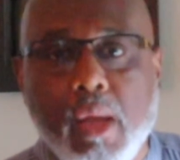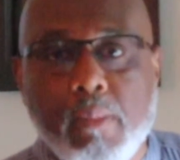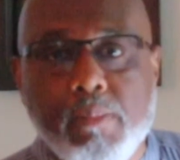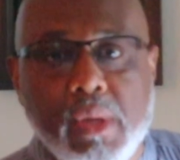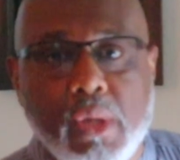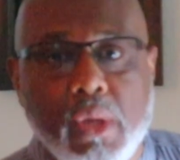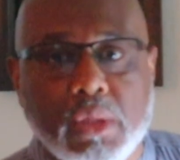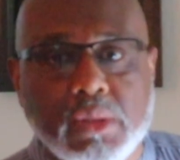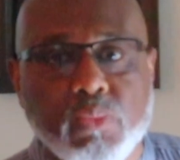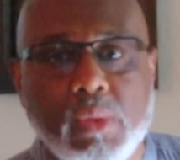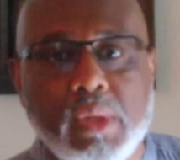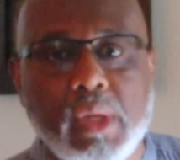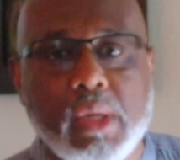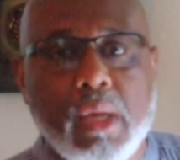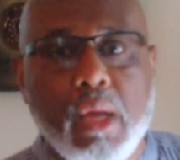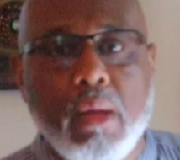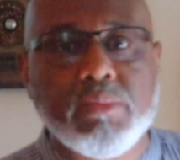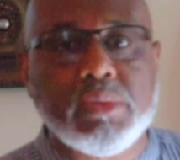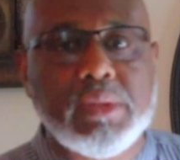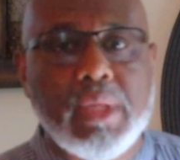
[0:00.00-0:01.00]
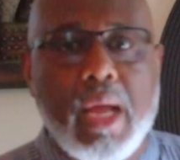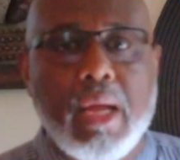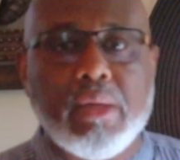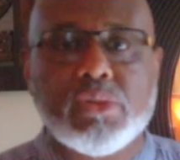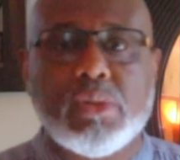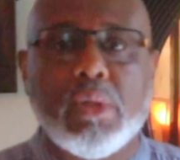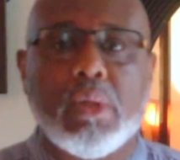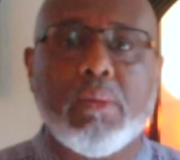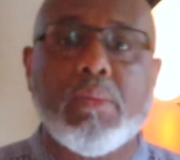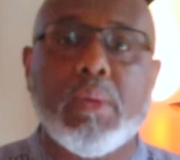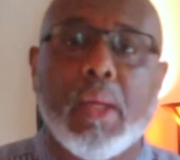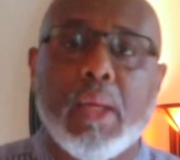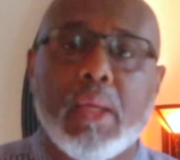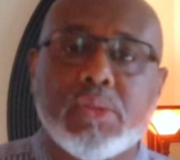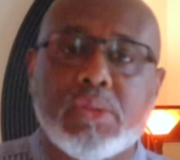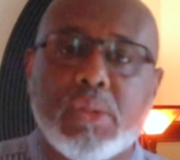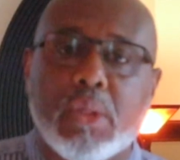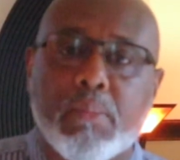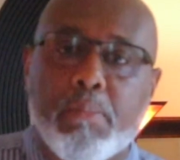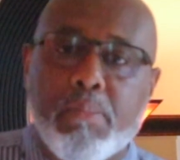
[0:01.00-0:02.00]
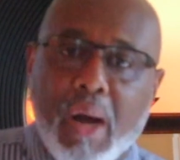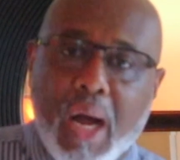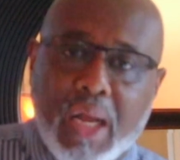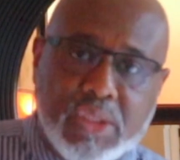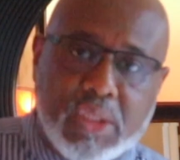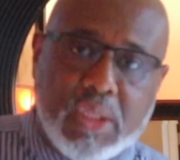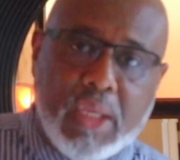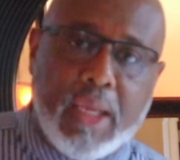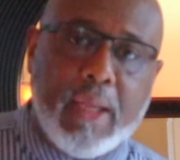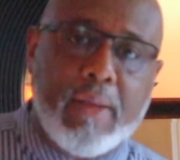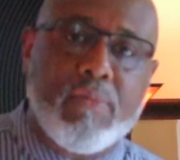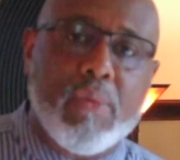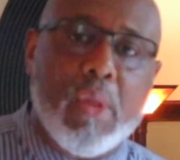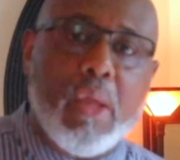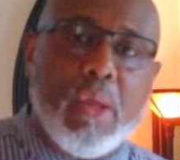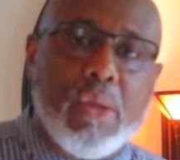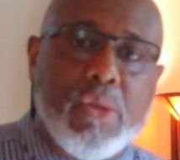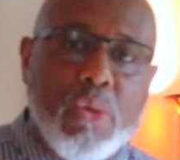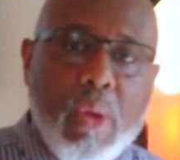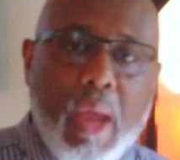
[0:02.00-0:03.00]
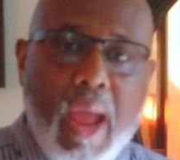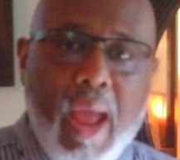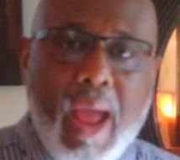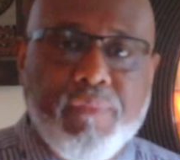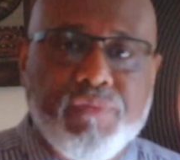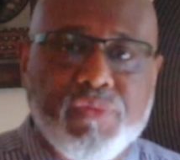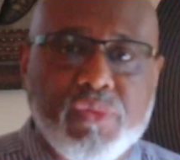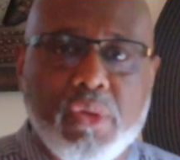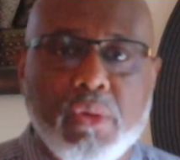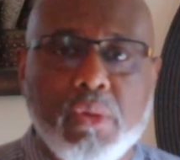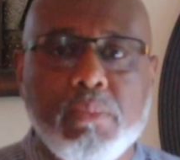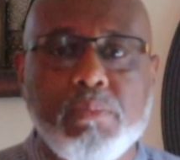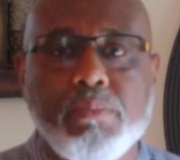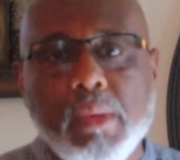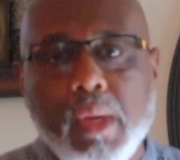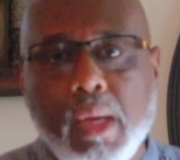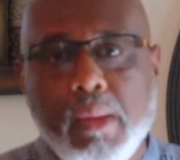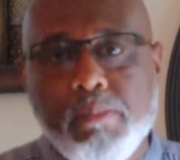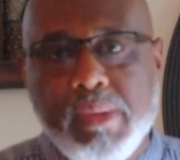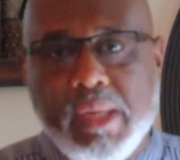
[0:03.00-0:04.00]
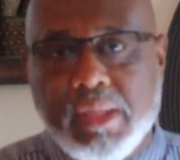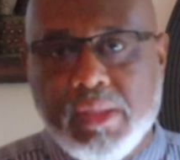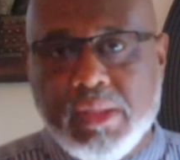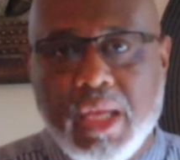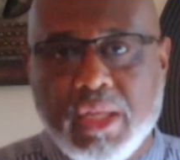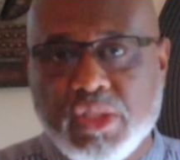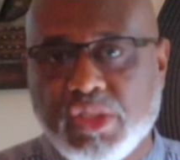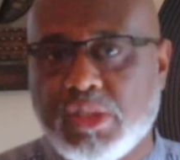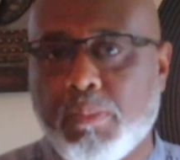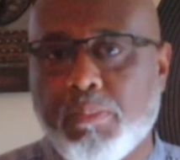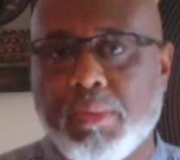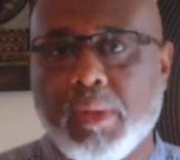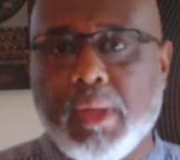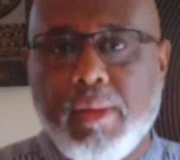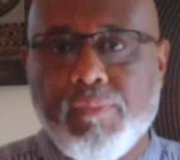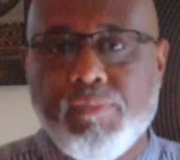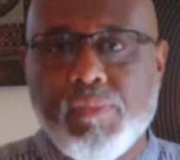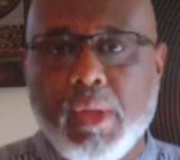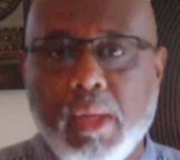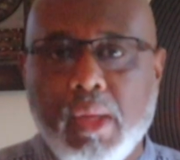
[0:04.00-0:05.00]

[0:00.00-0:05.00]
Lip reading: Because when it comes down to budgeting, you have to be disciplined,